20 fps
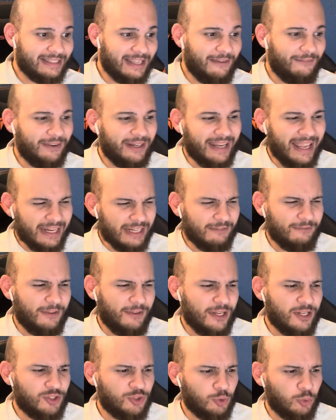if an
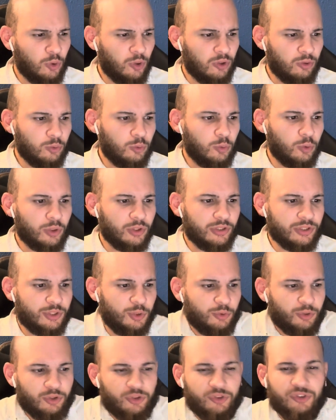individual were
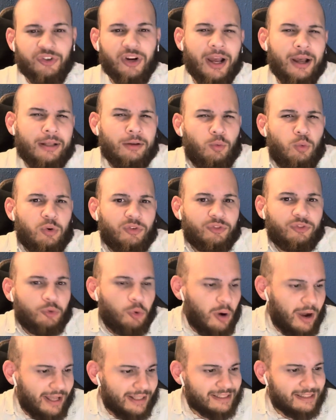to
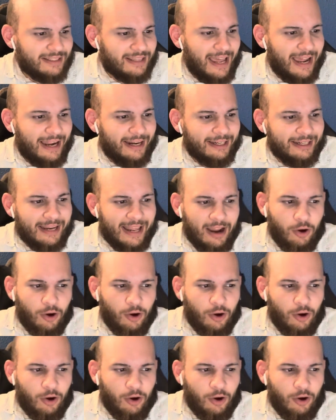request that an